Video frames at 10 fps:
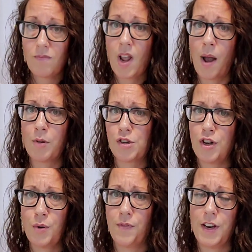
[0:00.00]
I will show
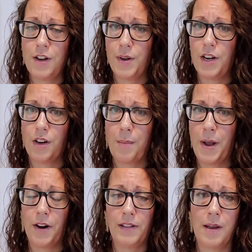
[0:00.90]
you a video here
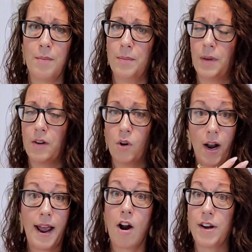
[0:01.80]
comparing them, or
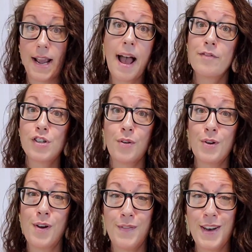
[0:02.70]
I already have shown
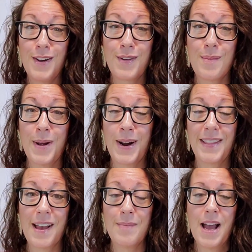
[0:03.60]
you a video comparing
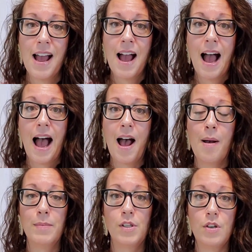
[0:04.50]
them,
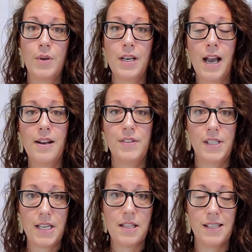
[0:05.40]
so you can kind of
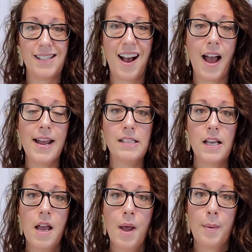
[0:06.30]
see the size.
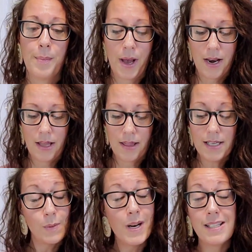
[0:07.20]
But
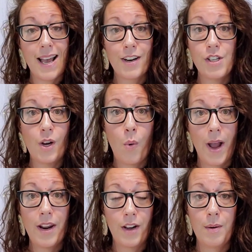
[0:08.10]
this one is actually
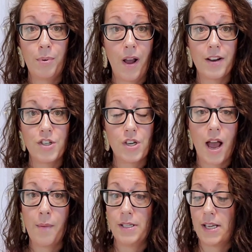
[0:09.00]
quite a good brush.
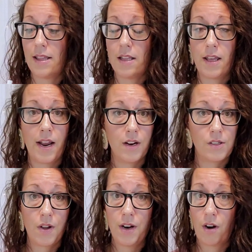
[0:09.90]
I would say that the hairs
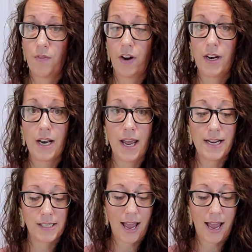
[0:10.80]
on it are very nice.